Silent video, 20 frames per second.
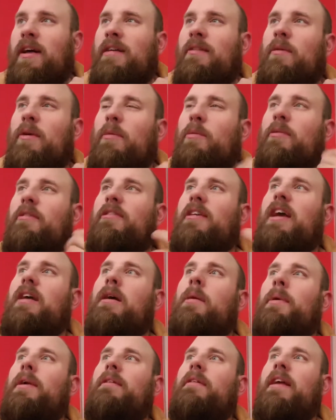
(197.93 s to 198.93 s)
would say,
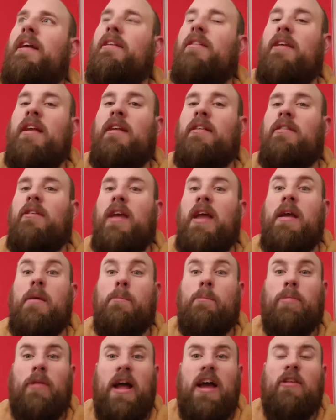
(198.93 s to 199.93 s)
it
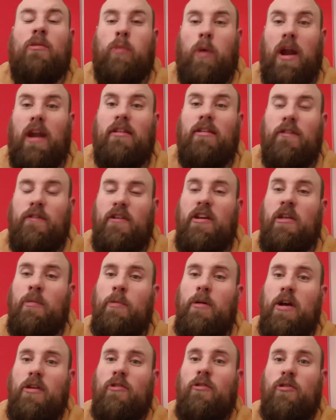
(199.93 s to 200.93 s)
plays well as a
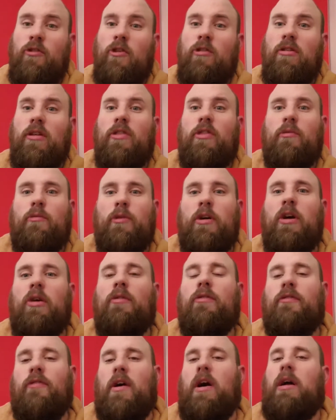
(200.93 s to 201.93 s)
first-person shooter. The real
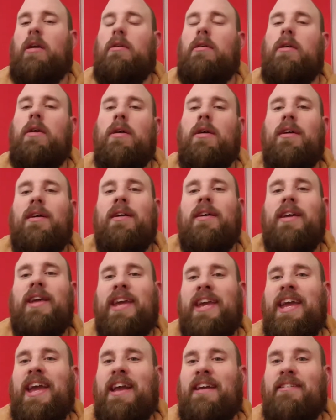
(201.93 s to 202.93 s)
fun
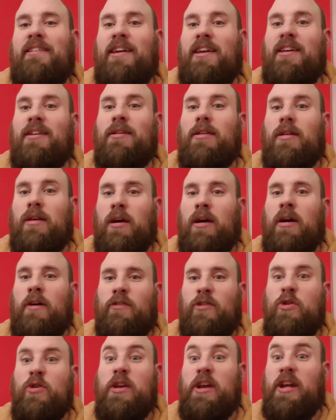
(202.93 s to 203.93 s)
kicks in
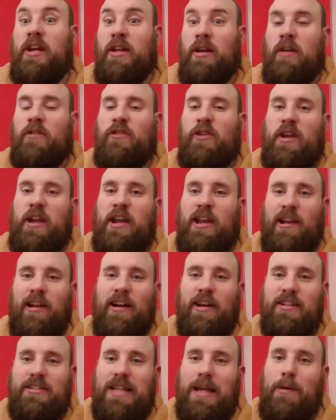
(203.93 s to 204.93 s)
after you get your
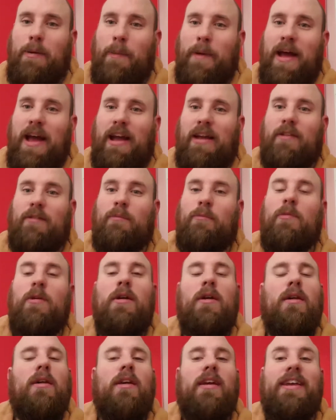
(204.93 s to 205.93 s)
lightsaber back and
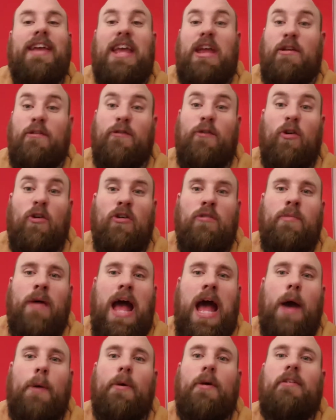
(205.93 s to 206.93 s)
get your force
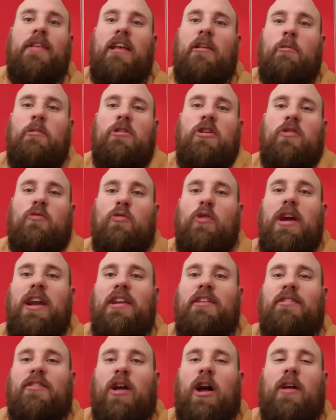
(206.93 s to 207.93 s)
powers. That's when you can really
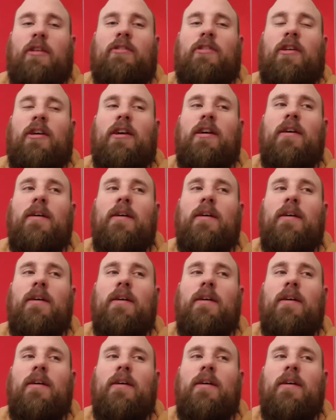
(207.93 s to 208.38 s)
start to